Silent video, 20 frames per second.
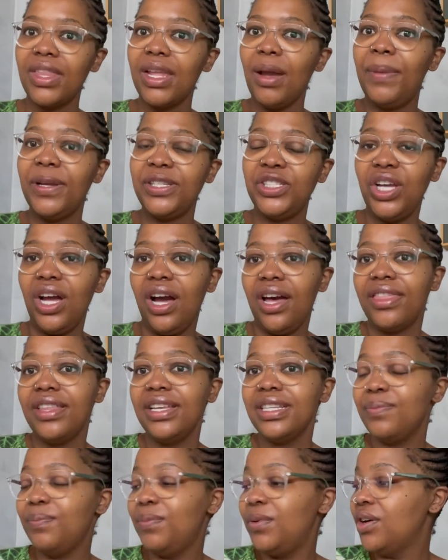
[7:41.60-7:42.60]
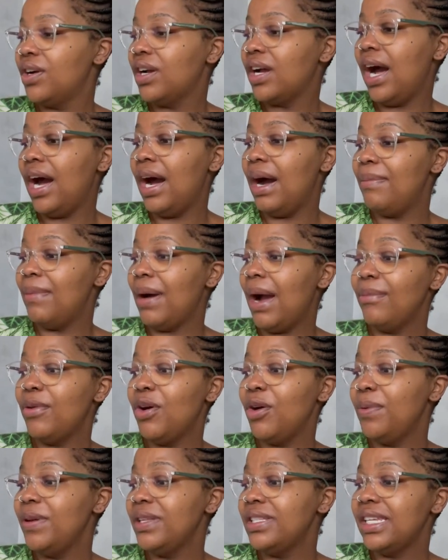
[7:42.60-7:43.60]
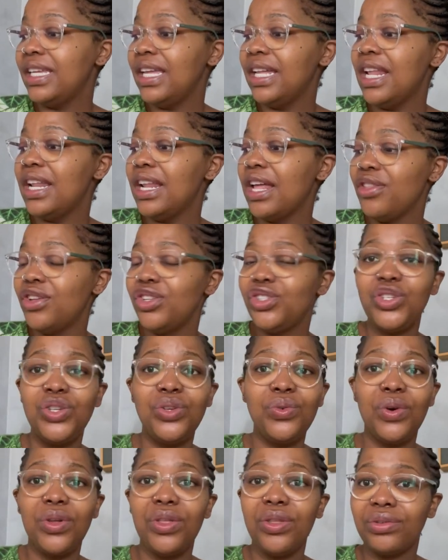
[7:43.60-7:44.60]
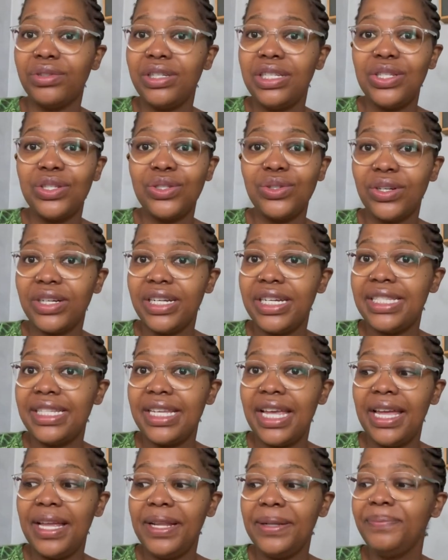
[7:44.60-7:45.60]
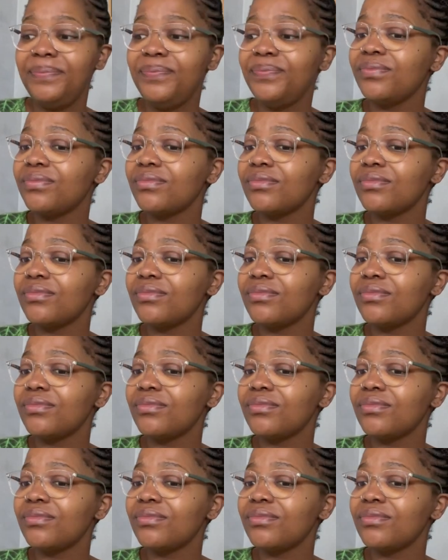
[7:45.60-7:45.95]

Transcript: But yeah, this book, I'm hoping to get another 2 or 3 stories in.